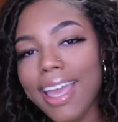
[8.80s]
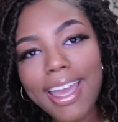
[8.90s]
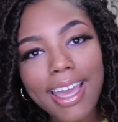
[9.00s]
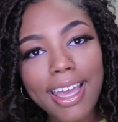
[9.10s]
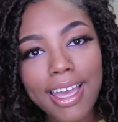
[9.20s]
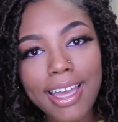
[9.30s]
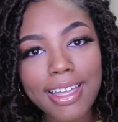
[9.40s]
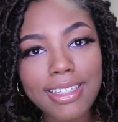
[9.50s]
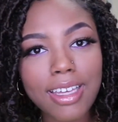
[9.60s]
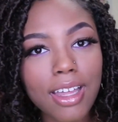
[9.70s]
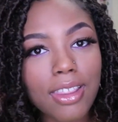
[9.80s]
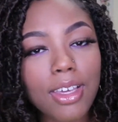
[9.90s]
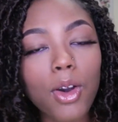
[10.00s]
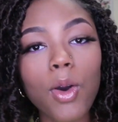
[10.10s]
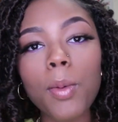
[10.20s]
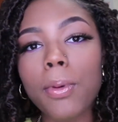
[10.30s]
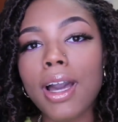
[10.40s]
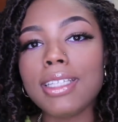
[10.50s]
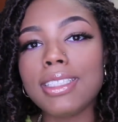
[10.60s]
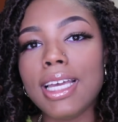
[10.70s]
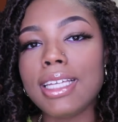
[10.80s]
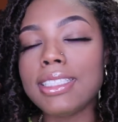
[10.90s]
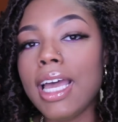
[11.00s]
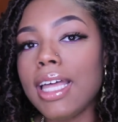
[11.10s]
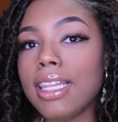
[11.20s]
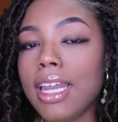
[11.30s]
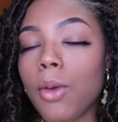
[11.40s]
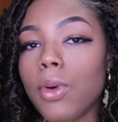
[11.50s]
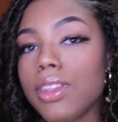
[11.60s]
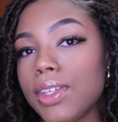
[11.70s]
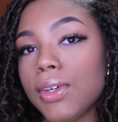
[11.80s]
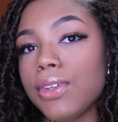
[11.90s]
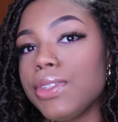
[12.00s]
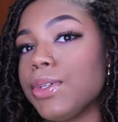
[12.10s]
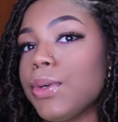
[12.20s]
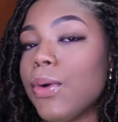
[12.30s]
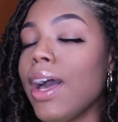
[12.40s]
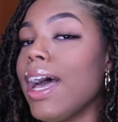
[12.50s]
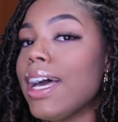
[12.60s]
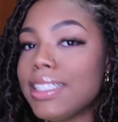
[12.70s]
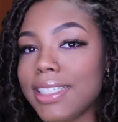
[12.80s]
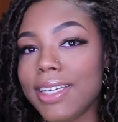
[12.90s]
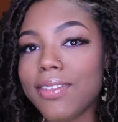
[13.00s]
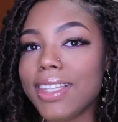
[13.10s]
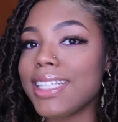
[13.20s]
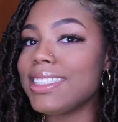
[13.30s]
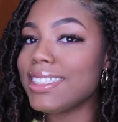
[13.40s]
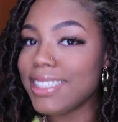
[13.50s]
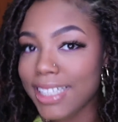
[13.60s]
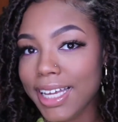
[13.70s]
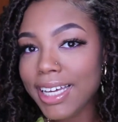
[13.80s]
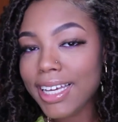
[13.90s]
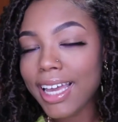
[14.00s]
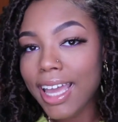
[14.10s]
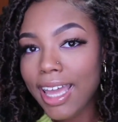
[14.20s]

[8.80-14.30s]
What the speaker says: and the whole process that I went through to achieve this look.